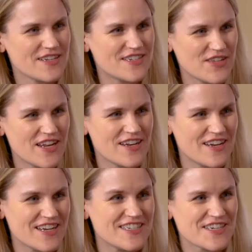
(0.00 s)
I tried
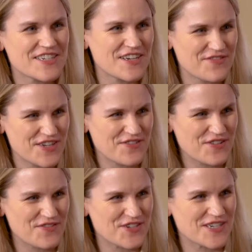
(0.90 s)
editing a TikTok video
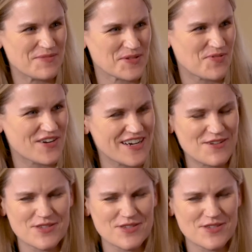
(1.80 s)
for the first time oh. this morning.